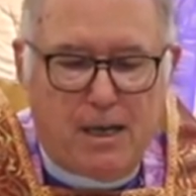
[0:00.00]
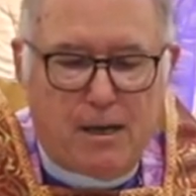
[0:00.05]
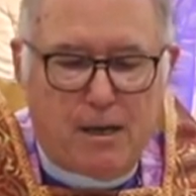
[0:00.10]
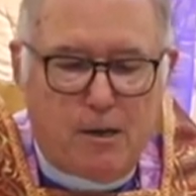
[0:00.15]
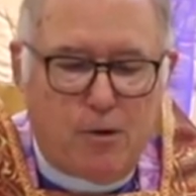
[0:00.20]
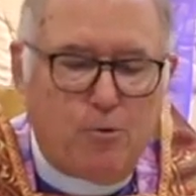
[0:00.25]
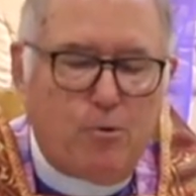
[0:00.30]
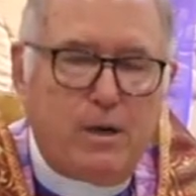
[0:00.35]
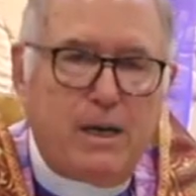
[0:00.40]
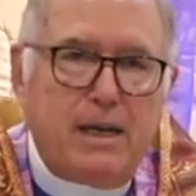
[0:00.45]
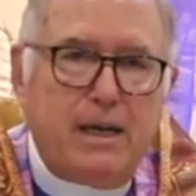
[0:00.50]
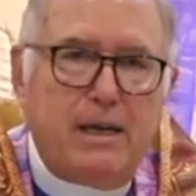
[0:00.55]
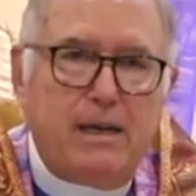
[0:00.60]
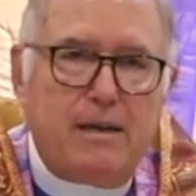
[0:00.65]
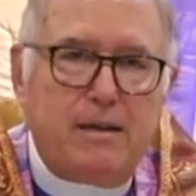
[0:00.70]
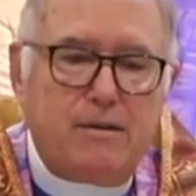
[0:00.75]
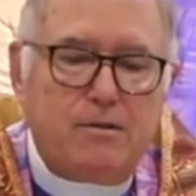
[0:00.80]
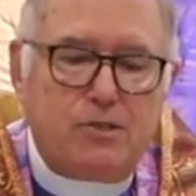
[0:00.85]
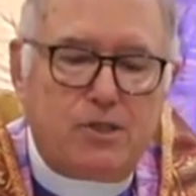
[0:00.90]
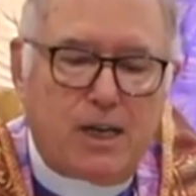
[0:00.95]

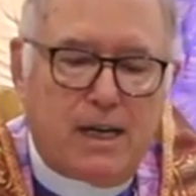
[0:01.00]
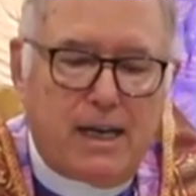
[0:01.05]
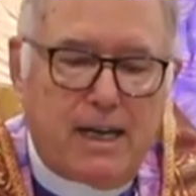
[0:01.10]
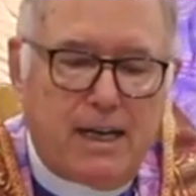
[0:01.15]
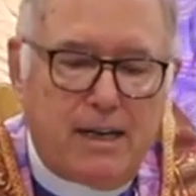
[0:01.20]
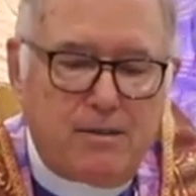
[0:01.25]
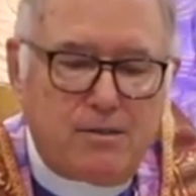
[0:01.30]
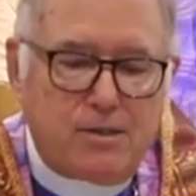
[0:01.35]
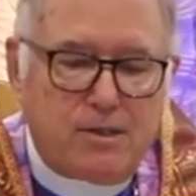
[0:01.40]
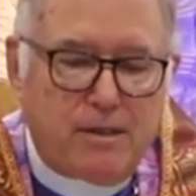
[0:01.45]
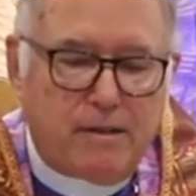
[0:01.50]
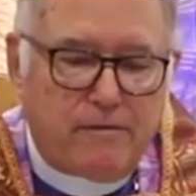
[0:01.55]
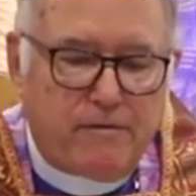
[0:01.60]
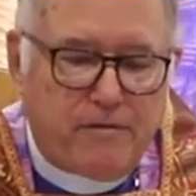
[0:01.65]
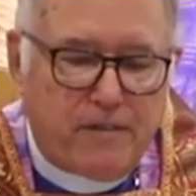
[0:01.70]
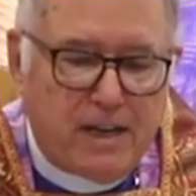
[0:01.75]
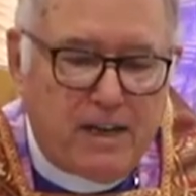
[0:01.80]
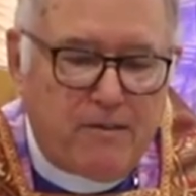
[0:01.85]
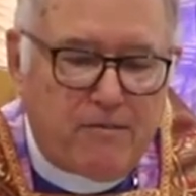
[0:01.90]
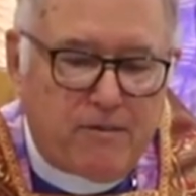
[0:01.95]
Louie changed the
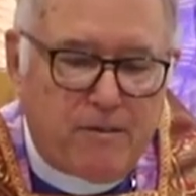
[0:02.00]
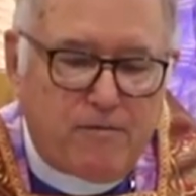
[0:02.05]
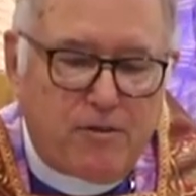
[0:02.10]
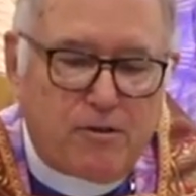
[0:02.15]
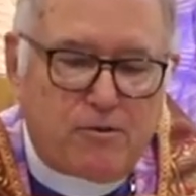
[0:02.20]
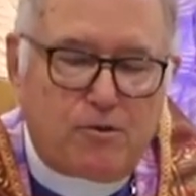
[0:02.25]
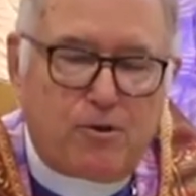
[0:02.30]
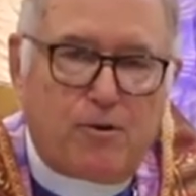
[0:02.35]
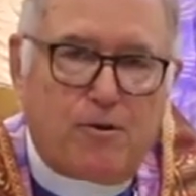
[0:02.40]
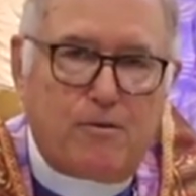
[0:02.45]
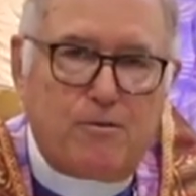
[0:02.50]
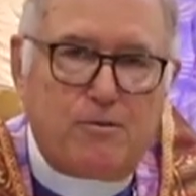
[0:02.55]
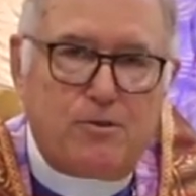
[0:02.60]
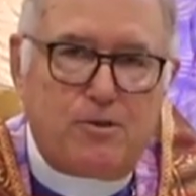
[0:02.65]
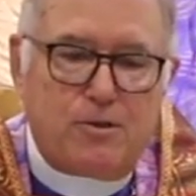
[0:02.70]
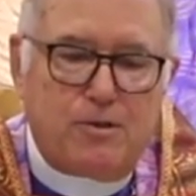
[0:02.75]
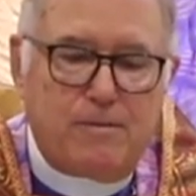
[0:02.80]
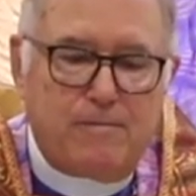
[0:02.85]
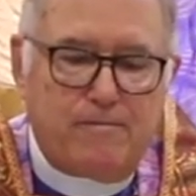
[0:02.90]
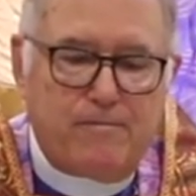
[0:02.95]
face of the
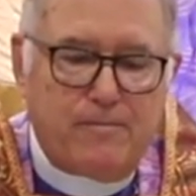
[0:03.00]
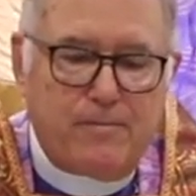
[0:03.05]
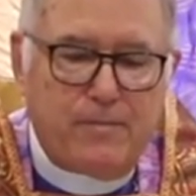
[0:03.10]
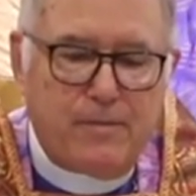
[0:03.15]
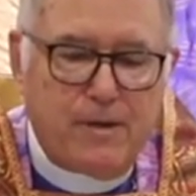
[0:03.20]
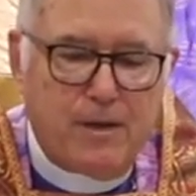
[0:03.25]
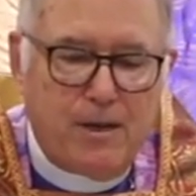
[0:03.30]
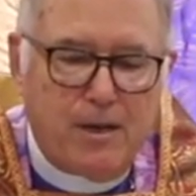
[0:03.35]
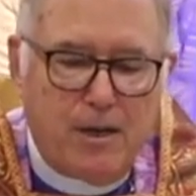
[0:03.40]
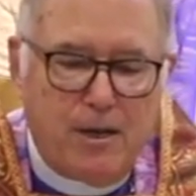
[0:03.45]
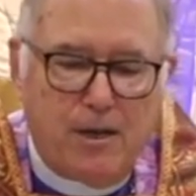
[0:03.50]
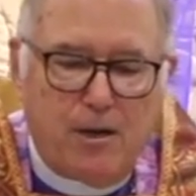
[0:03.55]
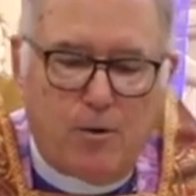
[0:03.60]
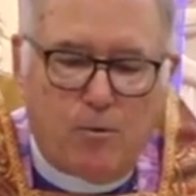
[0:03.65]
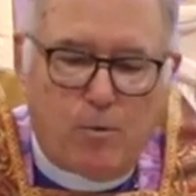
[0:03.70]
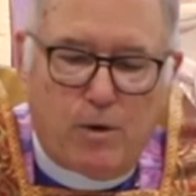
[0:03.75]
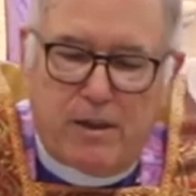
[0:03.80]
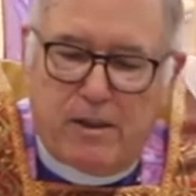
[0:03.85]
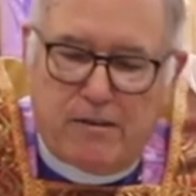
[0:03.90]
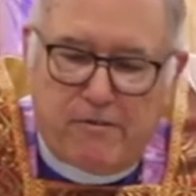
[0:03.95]
church
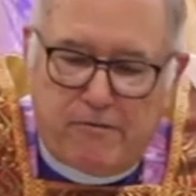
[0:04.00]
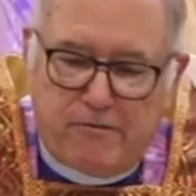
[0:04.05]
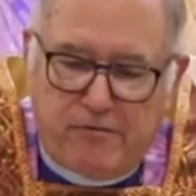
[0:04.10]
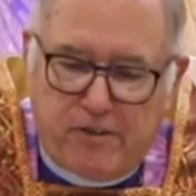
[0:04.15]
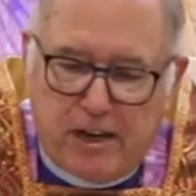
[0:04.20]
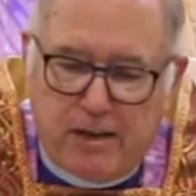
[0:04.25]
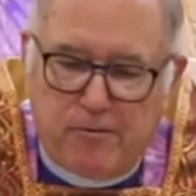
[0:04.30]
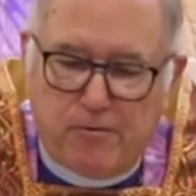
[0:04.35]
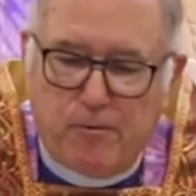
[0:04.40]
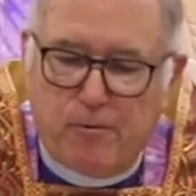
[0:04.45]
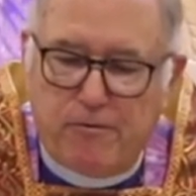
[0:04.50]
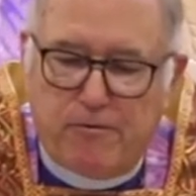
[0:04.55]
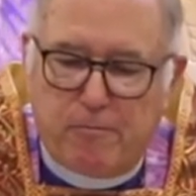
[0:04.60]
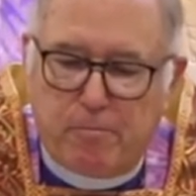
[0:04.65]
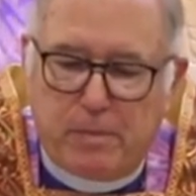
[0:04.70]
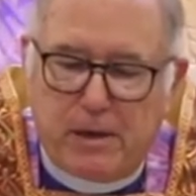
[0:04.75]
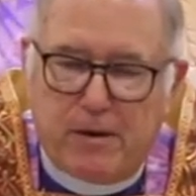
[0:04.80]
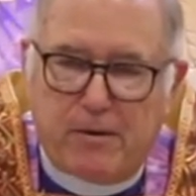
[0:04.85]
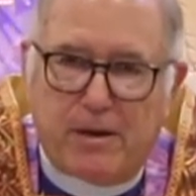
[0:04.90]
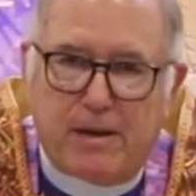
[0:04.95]
with his gentle
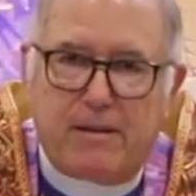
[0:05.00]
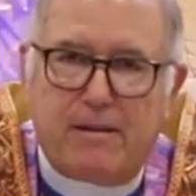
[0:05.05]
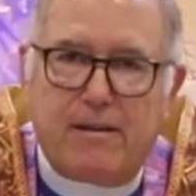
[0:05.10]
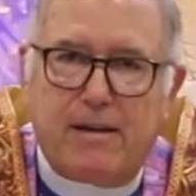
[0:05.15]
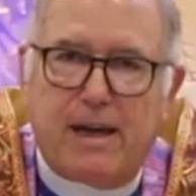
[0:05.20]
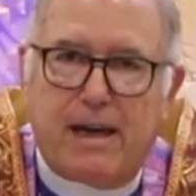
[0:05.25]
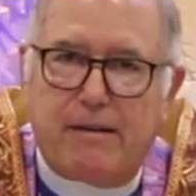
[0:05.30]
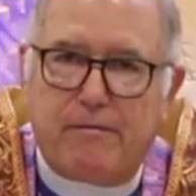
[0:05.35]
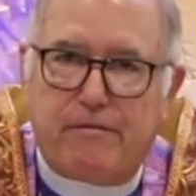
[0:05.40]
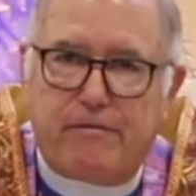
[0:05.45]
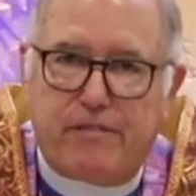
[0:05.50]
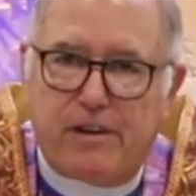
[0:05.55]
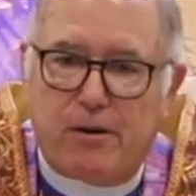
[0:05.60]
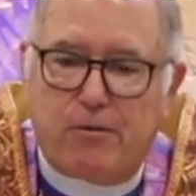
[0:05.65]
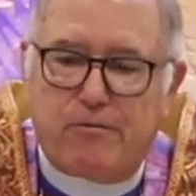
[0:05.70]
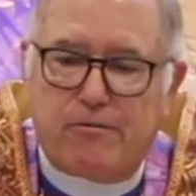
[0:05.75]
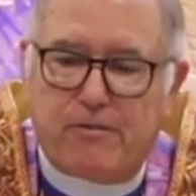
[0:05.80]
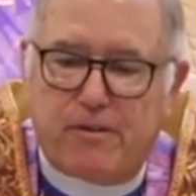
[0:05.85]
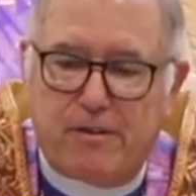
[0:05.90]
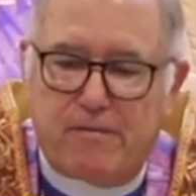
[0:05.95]
spirit and
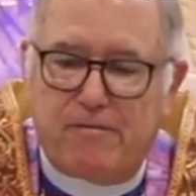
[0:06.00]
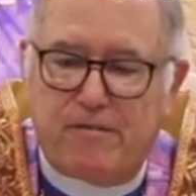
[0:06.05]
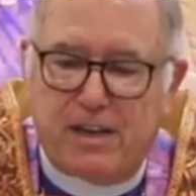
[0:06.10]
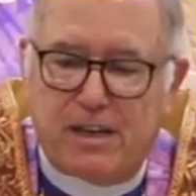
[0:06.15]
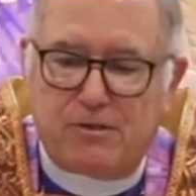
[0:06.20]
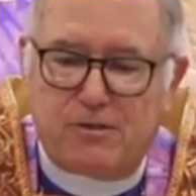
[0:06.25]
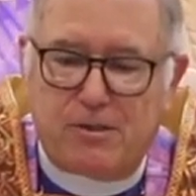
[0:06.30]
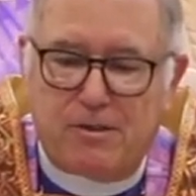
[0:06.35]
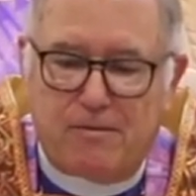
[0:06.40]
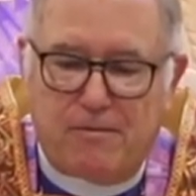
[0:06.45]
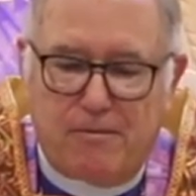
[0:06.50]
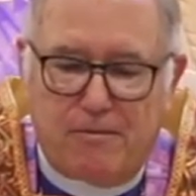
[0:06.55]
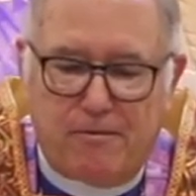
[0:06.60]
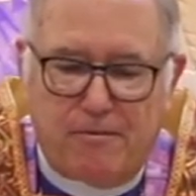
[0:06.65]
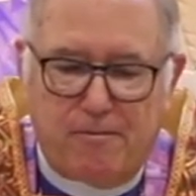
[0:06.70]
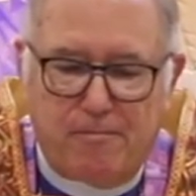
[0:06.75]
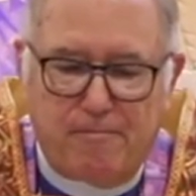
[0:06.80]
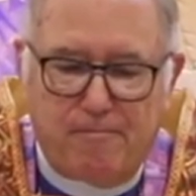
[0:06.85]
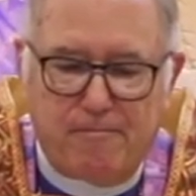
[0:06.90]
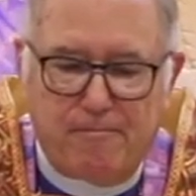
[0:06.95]
fierce
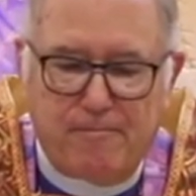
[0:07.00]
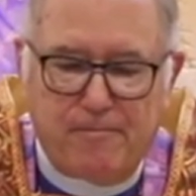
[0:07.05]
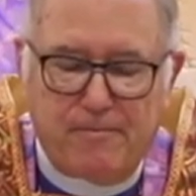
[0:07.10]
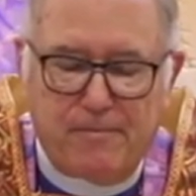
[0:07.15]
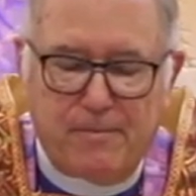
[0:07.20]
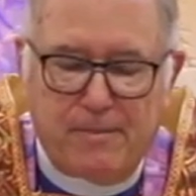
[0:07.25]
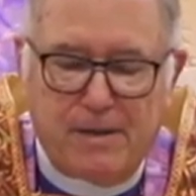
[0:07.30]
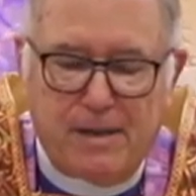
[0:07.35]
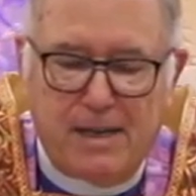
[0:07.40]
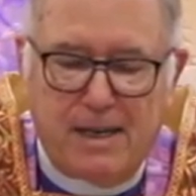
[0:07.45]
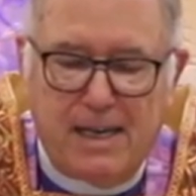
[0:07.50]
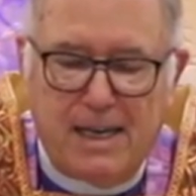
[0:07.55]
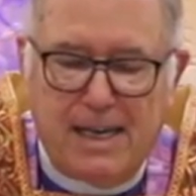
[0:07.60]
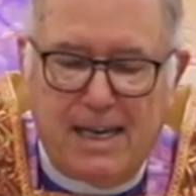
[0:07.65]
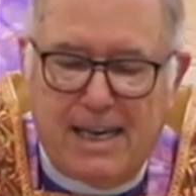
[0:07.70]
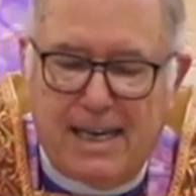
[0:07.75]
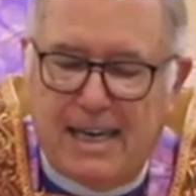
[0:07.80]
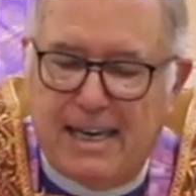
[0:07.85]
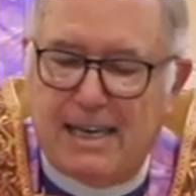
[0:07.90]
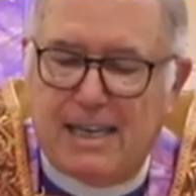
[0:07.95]
convictions.
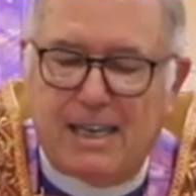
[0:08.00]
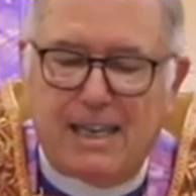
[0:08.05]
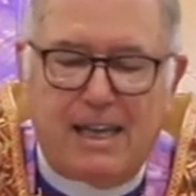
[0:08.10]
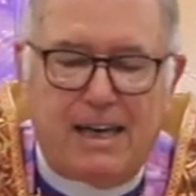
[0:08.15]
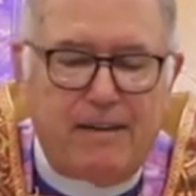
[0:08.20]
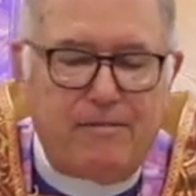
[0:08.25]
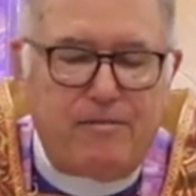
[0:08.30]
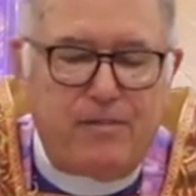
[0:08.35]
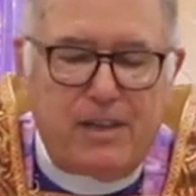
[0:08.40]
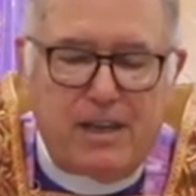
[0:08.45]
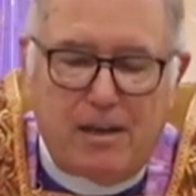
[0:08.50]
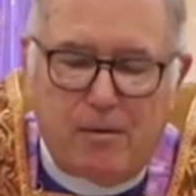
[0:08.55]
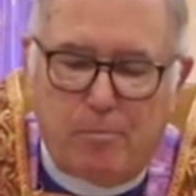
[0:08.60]
He loved the